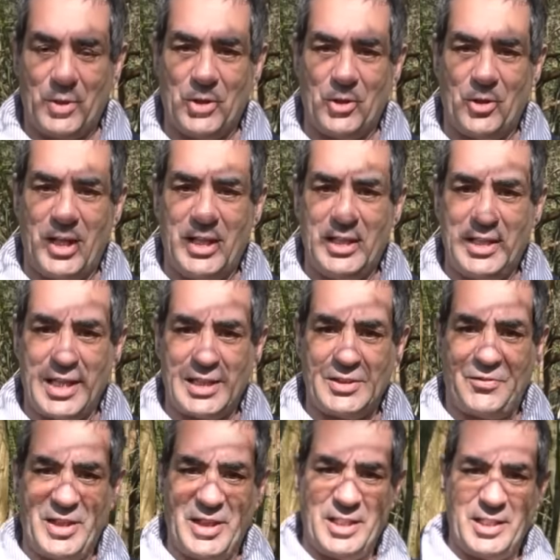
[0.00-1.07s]
put your
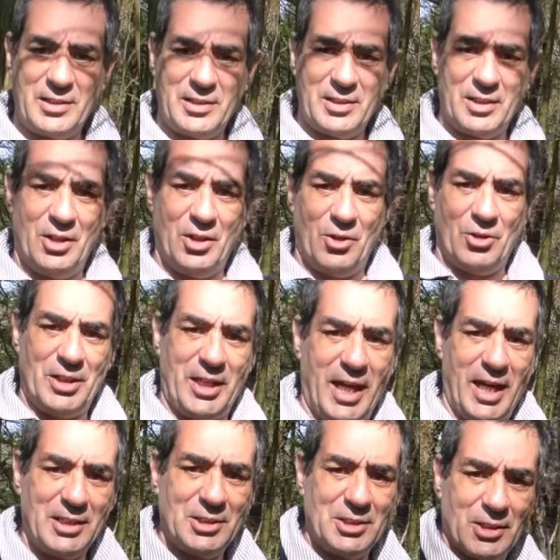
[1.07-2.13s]
index finger along the
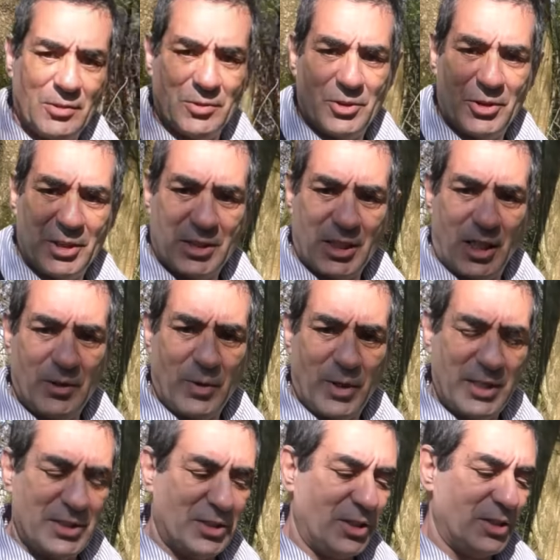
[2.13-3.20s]
edge. I'll do it
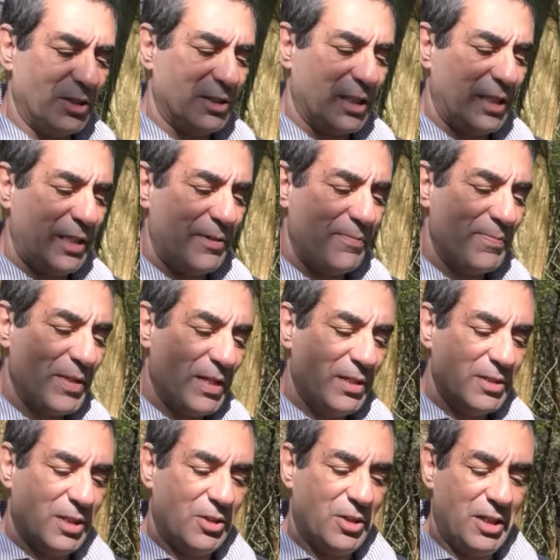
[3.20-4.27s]
sideways so you can see.
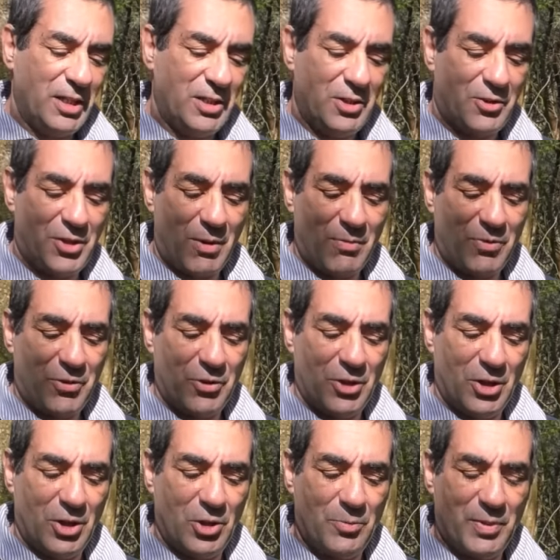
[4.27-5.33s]
So the thumb through
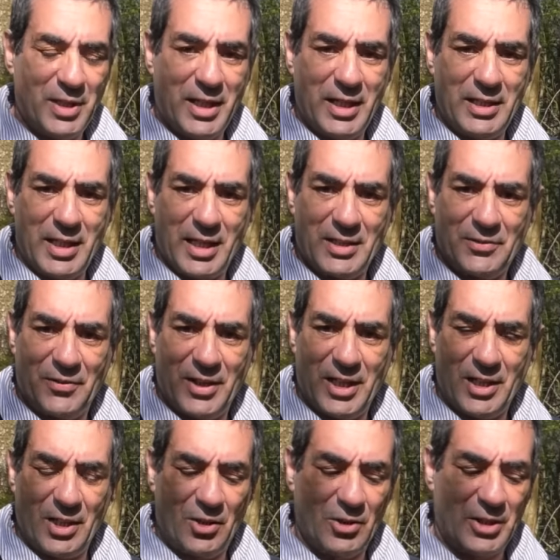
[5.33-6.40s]
the loop, index
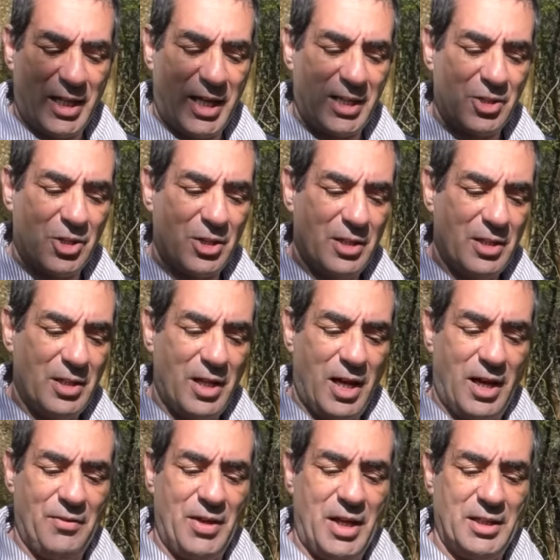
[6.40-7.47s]
finger along the edge,
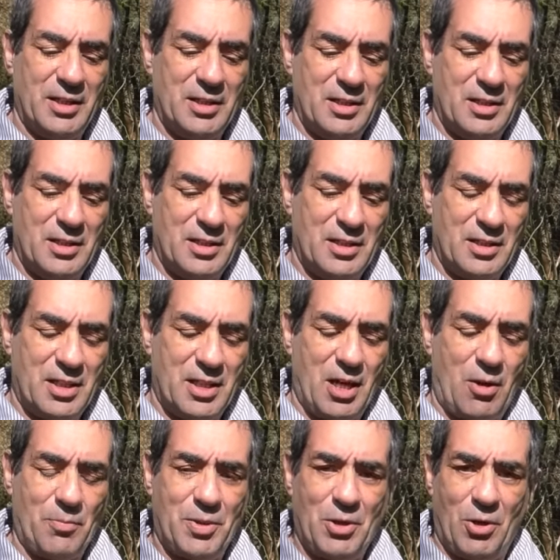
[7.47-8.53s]
and then
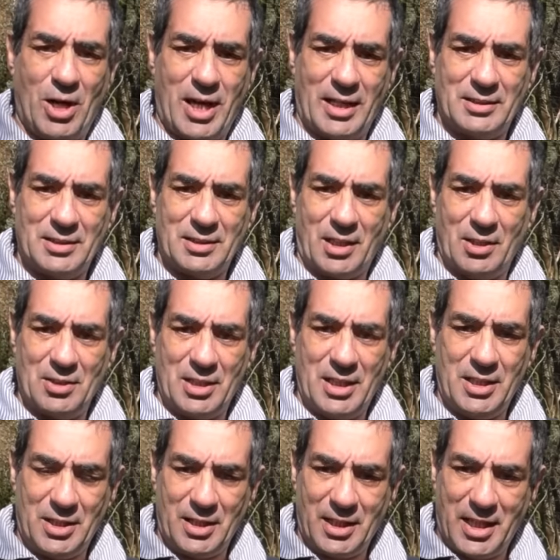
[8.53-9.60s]
cup your hands
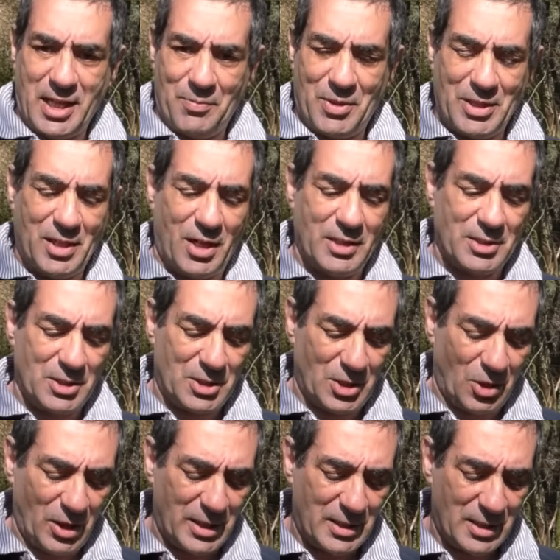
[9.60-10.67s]
underneath it to keep it nice and
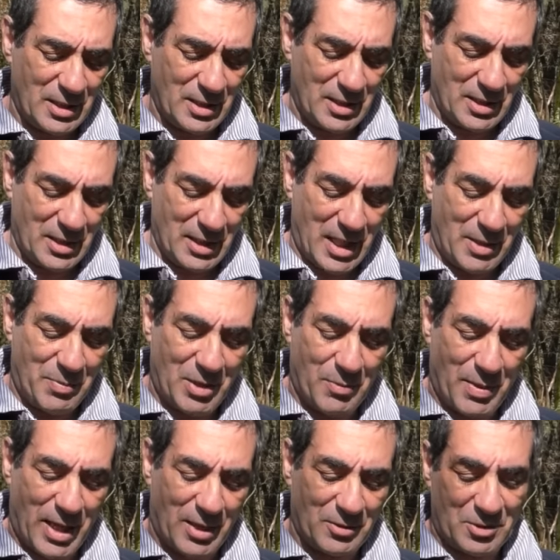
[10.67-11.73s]
solid. Keep it
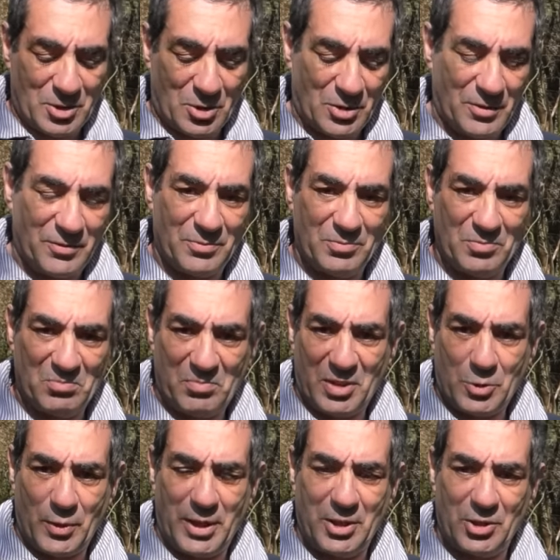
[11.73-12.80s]
about sort of
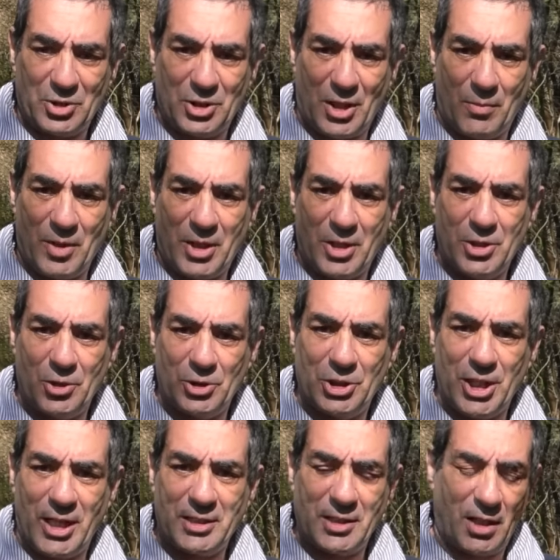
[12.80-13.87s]
between your stomach and your
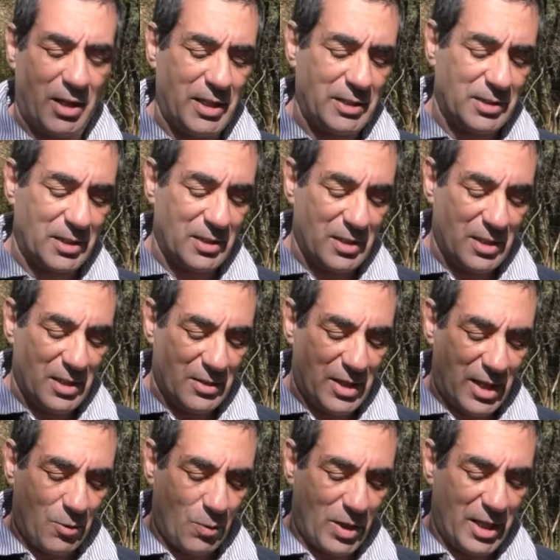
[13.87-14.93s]
chest height.
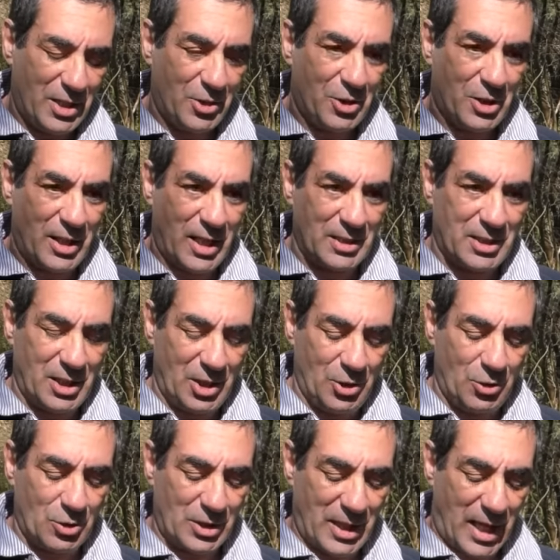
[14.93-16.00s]
That way you can actually
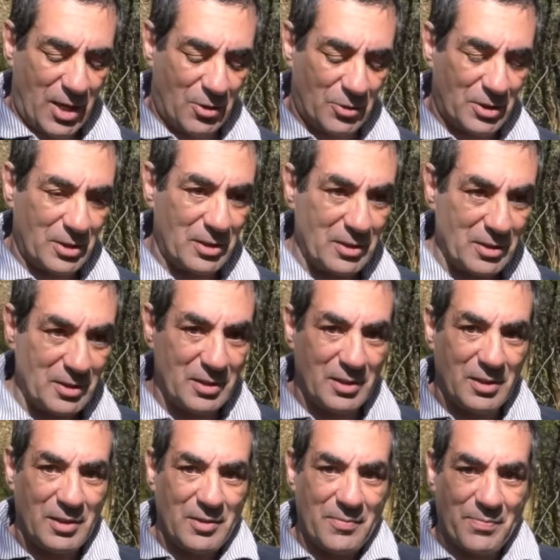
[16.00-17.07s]
look down
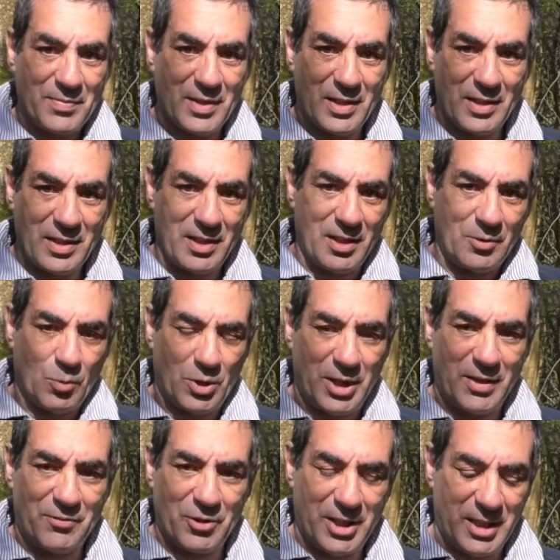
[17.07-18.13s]
at
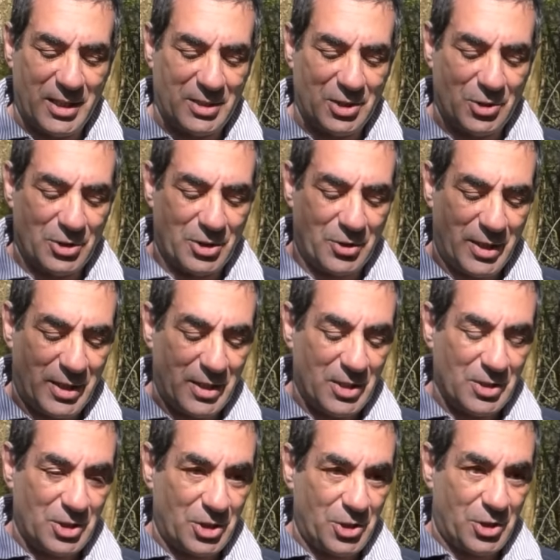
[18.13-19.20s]
whatever it is you're doing.
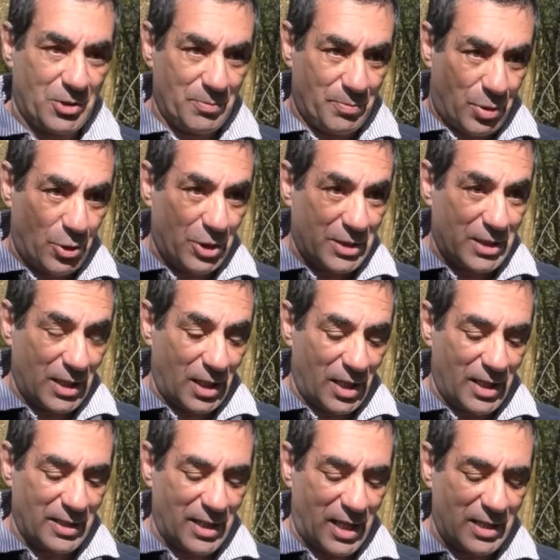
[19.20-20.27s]
So you can point it
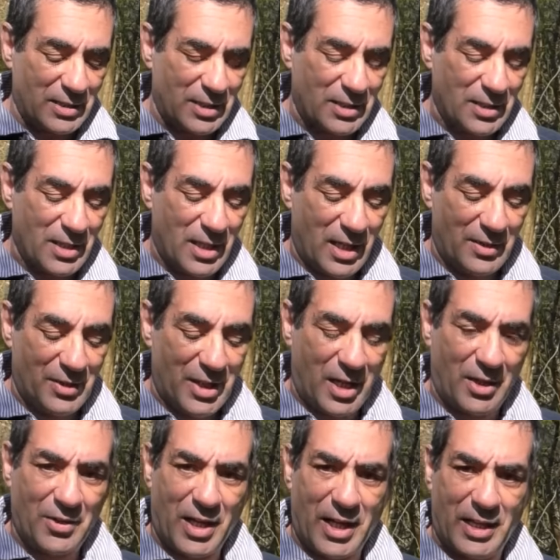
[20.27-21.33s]
like that, and the
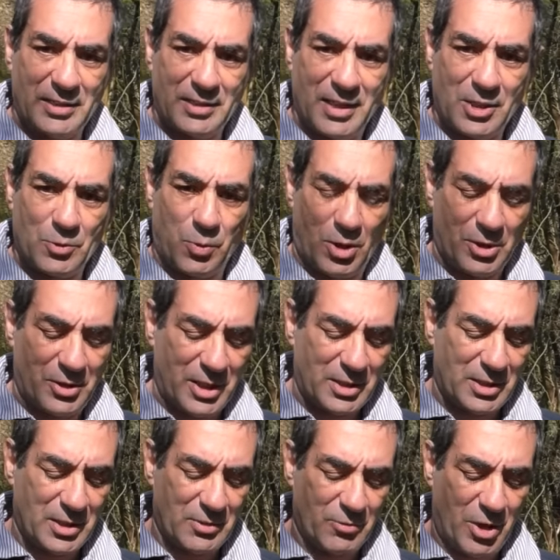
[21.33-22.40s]
other hand, this one,
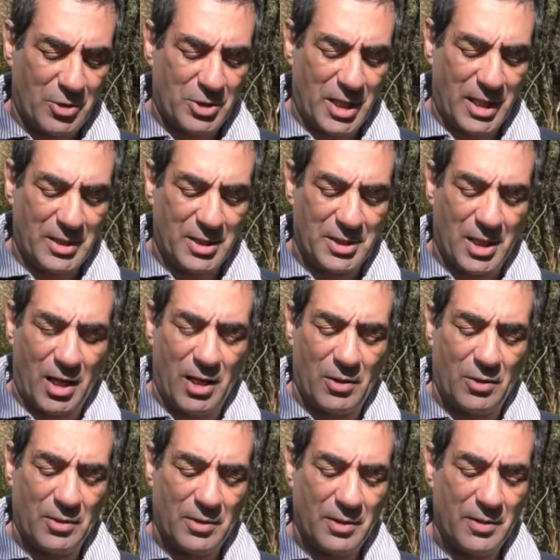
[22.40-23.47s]
this can rotate the
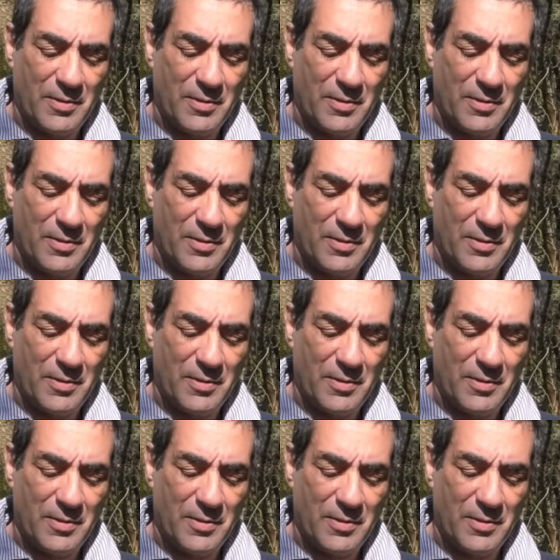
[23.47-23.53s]
dial,